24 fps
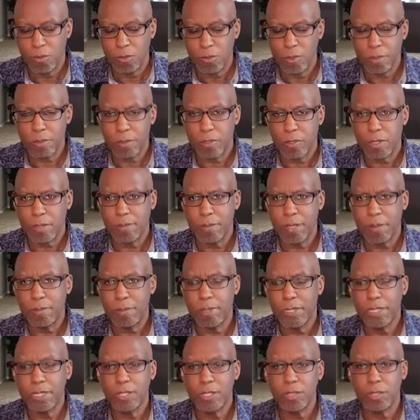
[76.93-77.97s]
We were talking about
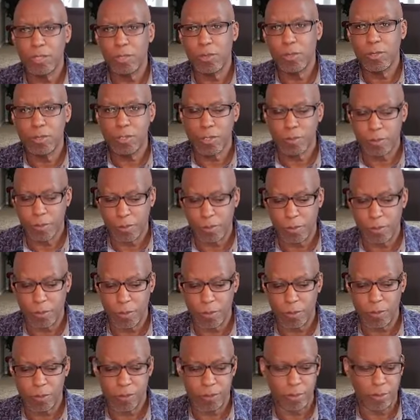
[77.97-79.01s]
being doers of the
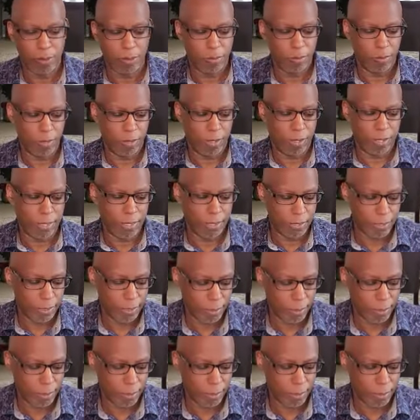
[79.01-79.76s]
word, right?